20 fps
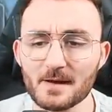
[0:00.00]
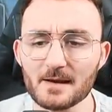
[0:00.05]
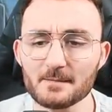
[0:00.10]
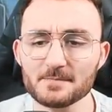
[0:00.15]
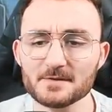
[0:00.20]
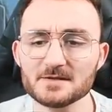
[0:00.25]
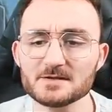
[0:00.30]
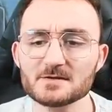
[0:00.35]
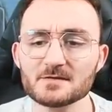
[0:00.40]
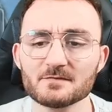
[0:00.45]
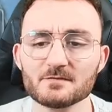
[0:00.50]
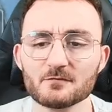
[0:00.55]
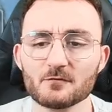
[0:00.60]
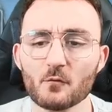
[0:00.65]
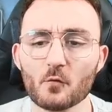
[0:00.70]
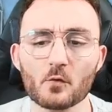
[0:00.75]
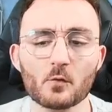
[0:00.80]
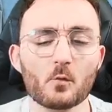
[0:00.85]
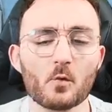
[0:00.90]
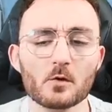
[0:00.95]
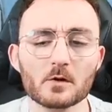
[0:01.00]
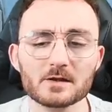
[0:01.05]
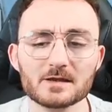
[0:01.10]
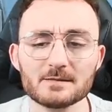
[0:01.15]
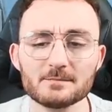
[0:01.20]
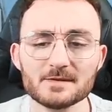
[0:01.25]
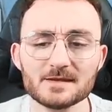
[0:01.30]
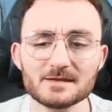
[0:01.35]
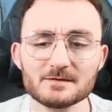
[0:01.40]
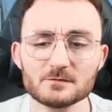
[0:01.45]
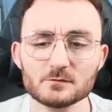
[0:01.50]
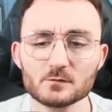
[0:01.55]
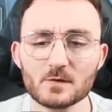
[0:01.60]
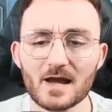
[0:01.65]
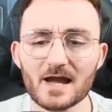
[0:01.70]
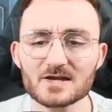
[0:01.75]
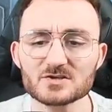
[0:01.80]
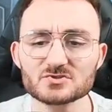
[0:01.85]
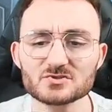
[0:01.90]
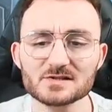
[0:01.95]
opinion, for wargaming to
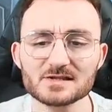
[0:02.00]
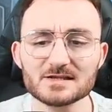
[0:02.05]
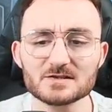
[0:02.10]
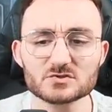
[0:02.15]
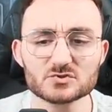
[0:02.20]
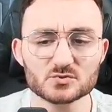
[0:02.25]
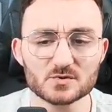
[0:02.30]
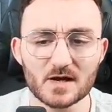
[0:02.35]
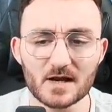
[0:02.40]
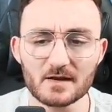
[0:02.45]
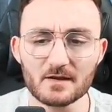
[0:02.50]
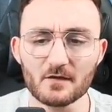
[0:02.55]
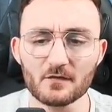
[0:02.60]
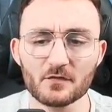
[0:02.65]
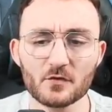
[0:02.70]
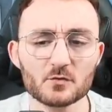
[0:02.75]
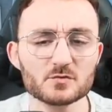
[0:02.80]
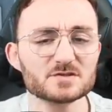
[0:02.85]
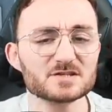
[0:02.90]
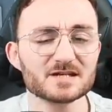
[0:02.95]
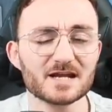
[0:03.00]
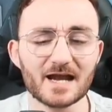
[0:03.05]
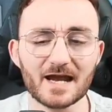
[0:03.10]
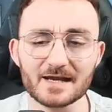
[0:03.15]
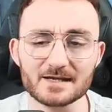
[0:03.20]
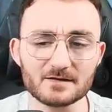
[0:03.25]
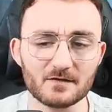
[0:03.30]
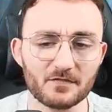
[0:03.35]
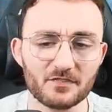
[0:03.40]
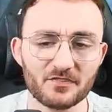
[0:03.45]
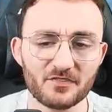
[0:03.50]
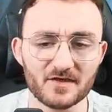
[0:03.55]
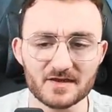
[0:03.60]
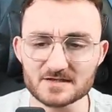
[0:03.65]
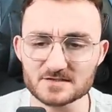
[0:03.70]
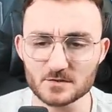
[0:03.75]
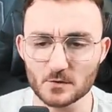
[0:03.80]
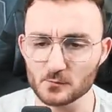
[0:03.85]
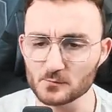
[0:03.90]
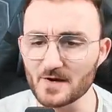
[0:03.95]
actually try those kind of
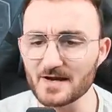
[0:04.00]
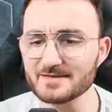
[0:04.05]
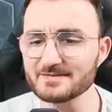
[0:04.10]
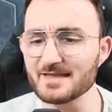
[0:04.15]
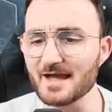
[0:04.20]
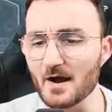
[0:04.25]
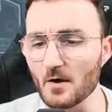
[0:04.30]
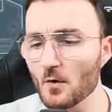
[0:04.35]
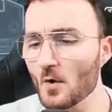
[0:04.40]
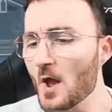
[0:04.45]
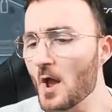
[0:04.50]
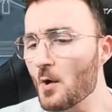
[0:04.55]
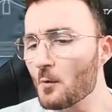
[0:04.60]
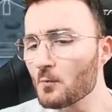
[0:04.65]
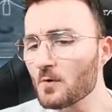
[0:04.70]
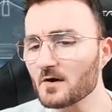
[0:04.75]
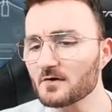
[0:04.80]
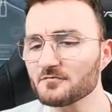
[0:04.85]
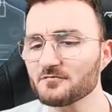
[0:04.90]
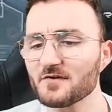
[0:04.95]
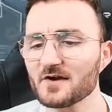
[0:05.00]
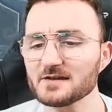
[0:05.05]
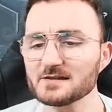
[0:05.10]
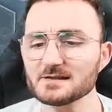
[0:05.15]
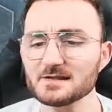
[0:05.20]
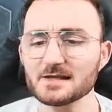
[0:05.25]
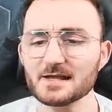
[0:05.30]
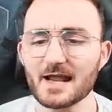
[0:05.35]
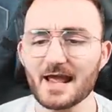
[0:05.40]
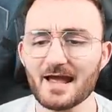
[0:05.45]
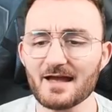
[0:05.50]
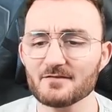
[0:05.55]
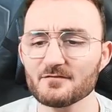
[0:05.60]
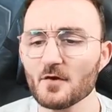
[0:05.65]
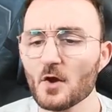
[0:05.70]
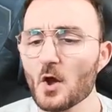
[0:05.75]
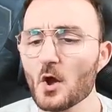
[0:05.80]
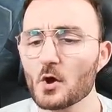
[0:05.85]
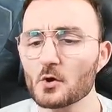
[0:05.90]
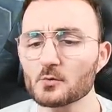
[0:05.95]
things right now. We are finally gonna
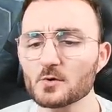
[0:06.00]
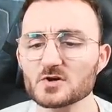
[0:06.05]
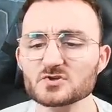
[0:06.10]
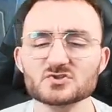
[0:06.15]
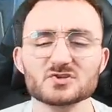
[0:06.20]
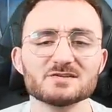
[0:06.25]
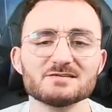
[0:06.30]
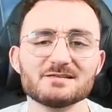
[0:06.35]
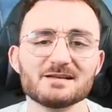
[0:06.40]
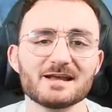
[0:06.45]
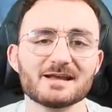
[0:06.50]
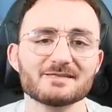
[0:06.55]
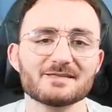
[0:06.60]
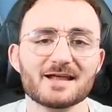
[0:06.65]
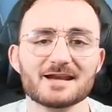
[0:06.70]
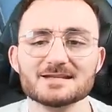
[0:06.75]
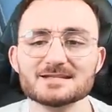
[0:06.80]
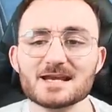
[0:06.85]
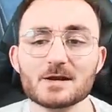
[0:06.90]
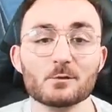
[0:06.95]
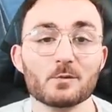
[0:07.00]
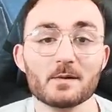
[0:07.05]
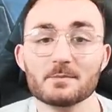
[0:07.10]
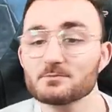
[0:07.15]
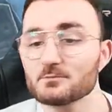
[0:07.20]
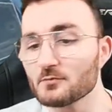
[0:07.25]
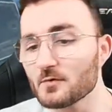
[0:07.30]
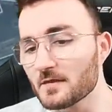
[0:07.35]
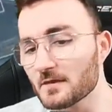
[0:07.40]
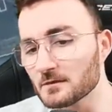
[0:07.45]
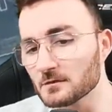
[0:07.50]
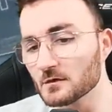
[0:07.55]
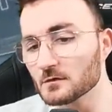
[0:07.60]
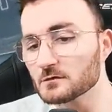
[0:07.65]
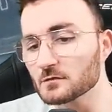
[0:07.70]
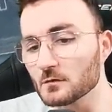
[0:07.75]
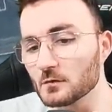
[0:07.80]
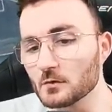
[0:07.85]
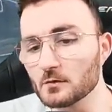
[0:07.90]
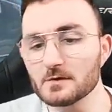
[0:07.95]
have a Russian tank that is equipped with an
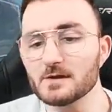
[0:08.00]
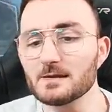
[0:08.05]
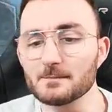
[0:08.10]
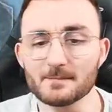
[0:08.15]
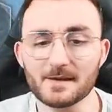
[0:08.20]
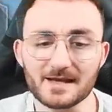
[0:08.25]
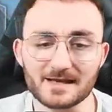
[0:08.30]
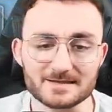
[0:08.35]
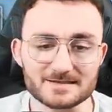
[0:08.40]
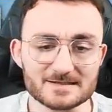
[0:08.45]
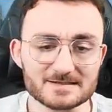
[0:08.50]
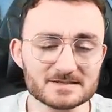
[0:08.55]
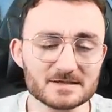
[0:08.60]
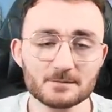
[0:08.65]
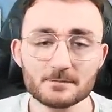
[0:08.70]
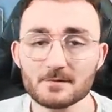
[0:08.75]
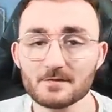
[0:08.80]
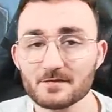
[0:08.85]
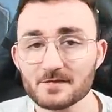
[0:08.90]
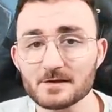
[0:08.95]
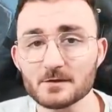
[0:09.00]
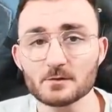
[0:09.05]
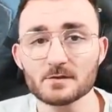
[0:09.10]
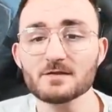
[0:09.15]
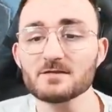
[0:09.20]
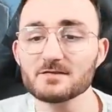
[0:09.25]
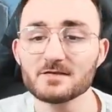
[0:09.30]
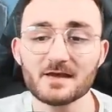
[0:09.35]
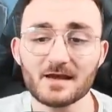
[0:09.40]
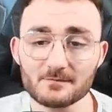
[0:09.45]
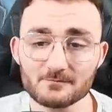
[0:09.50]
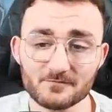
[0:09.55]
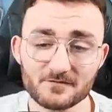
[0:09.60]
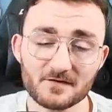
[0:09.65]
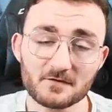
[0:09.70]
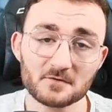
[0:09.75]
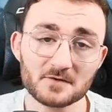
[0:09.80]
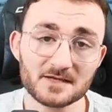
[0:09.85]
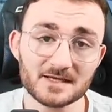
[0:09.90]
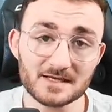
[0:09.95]
auto-loading mechanism. The only thing I'm
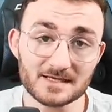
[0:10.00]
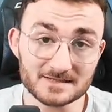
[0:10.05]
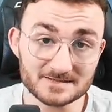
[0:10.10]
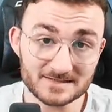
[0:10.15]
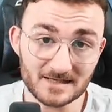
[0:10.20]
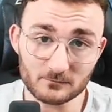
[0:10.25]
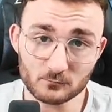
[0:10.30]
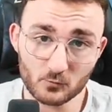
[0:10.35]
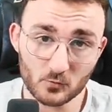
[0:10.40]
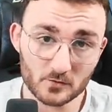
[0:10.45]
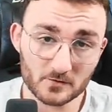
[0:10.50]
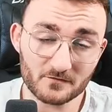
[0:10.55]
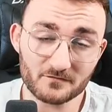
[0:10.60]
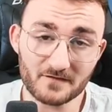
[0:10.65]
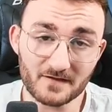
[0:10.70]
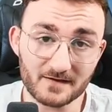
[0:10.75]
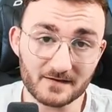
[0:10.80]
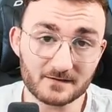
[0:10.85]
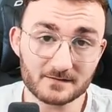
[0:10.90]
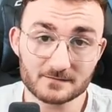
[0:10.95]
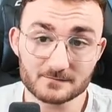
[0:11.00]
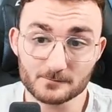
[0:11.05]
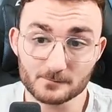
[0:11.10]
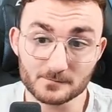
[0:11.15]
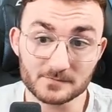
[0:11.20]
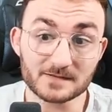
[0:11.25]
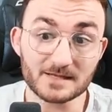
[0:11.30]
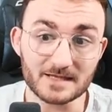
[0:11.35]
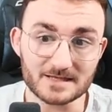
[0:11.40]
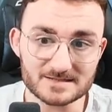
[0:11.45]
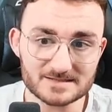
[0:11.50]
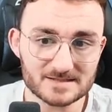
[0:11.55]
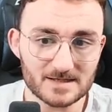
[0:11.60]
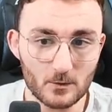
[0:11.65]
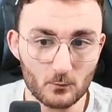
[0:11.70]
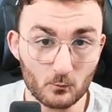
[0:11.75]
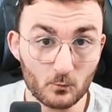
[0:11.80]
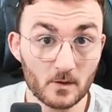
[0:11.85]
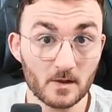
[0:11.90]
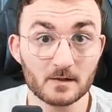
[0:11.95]
fearing is that World of Tank Blitz
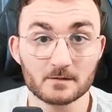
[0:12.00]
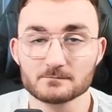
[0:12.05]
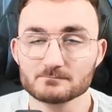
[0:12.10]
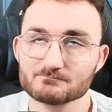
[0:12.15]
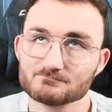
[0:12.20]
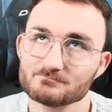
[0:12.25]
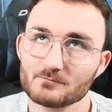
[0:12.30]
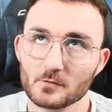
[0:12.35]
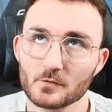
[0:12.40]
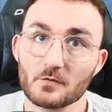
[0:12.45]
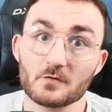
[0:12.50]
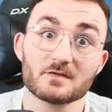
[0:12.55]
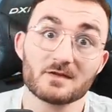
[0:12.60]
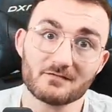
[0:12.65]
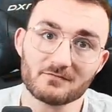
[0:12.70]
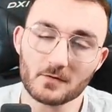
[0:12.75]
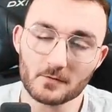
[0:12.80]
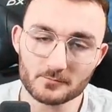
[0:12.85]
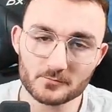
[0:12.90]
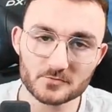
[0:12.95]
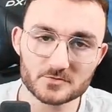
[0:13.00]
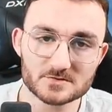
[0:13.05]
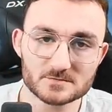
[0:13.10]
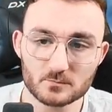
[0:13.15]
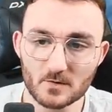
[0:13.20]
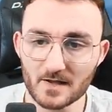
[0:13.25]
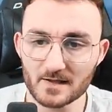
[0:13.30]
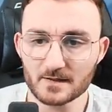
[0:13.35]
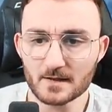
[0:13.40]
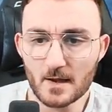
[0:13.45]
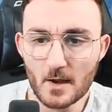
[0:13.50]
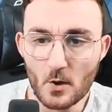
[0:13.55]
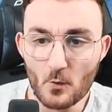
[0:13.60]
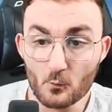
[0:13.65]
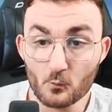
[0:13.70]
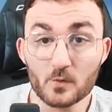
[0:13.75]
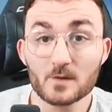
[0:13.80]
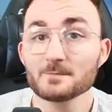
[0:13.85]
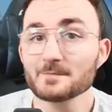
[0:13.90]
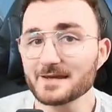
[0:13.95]
the developers, will
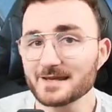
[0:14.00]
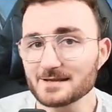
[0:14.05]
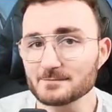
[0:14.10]
make it